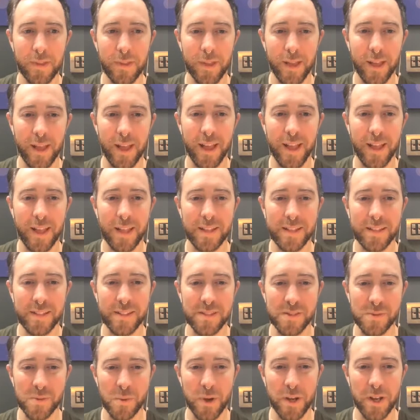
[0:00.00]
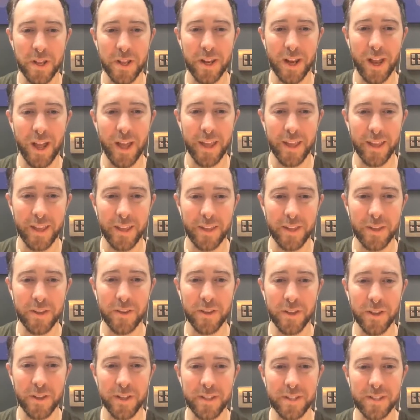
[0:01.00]
And when you like,
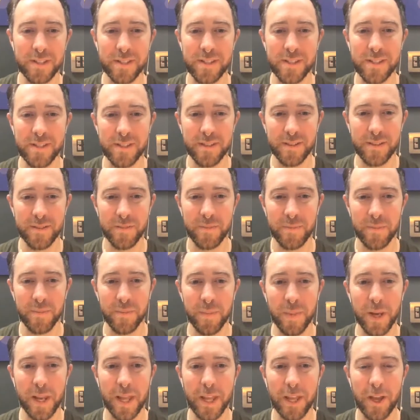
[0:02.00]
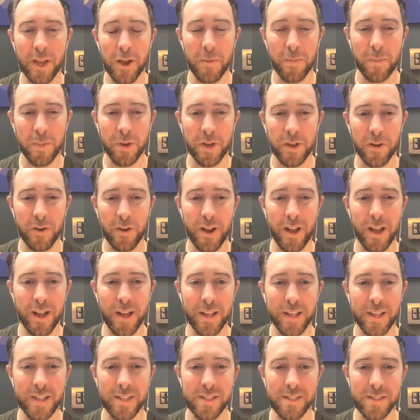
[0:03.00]
you could blink open your
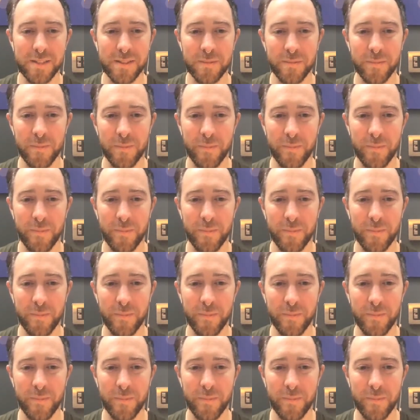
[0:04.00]
eyes.